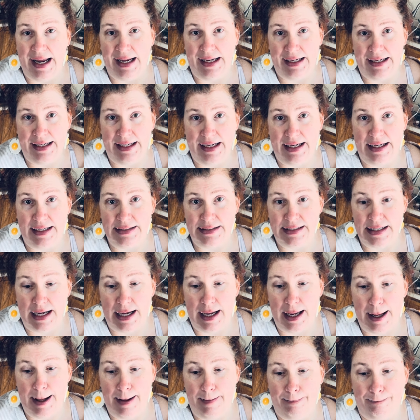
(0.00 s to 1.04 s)
And
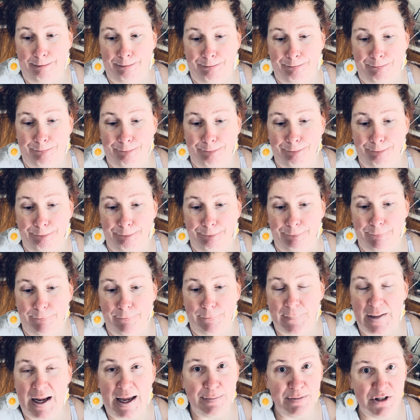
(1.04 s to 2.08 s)
I'm
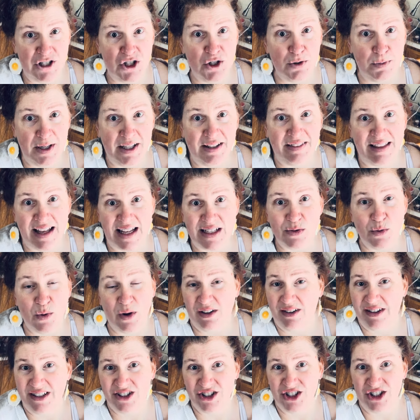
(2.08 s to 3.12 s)
assuming that's what
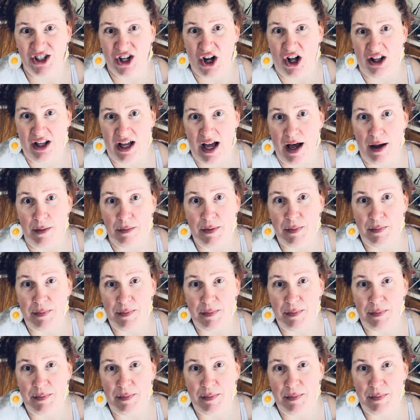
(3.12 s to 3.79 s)
cleared it all up